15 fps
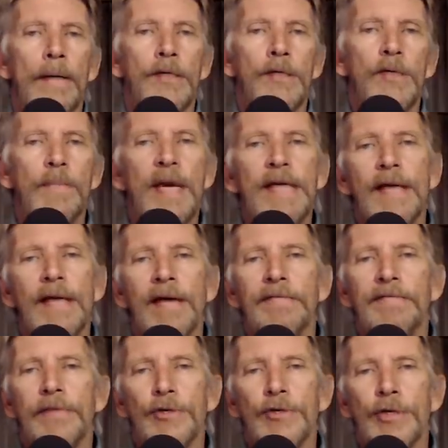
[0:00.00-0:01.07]
To make that
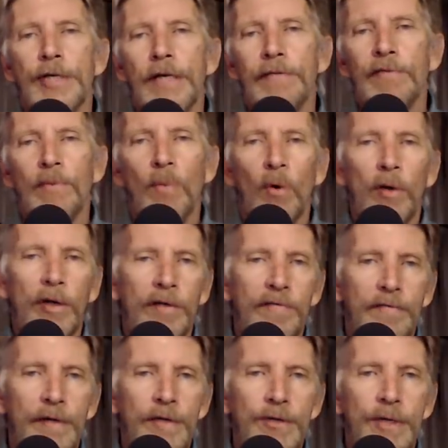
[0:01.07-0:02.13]
vision even more
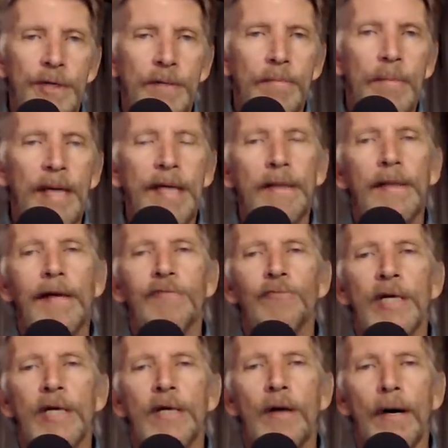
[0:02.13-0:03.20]
convincing, many
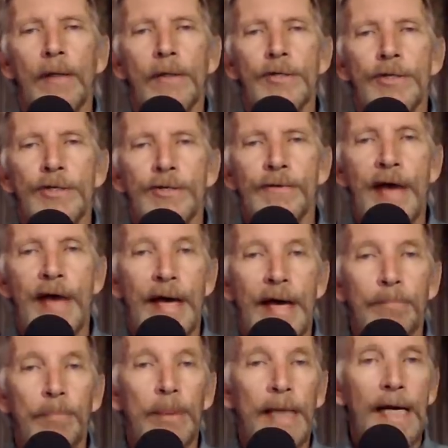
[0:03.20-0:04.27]
left-wing colleges have
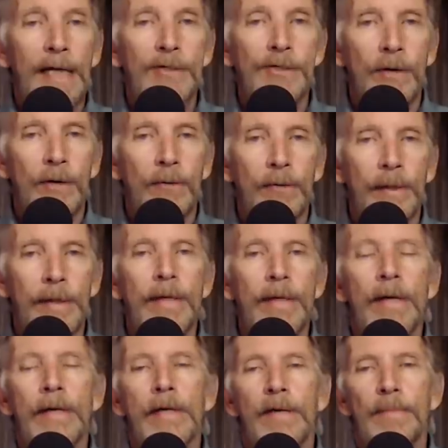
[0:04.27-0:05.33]
had blacks-only
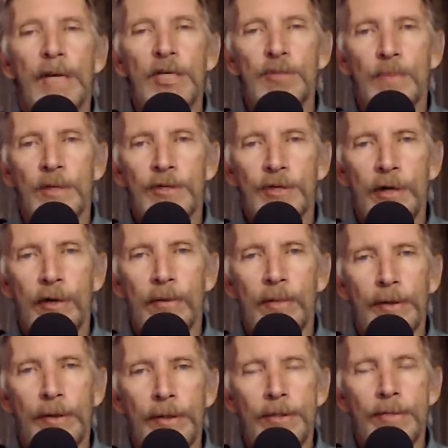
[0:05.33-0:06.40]
commencement
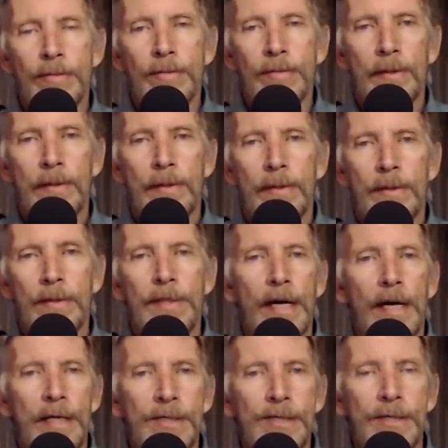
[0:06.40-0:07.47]
ceremonies.
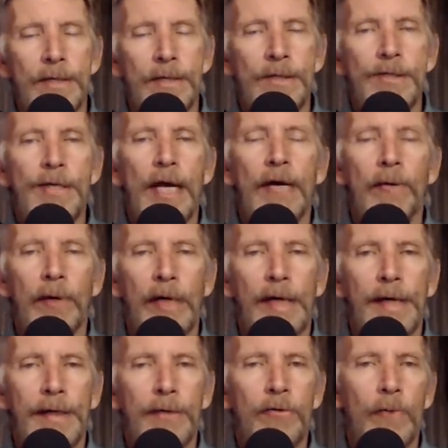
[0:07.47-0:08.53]
Yes,
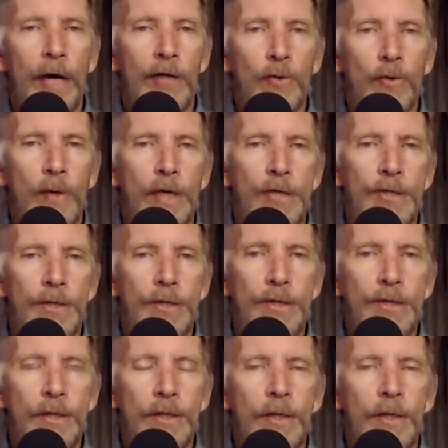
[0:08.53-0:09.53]
segregated graduations.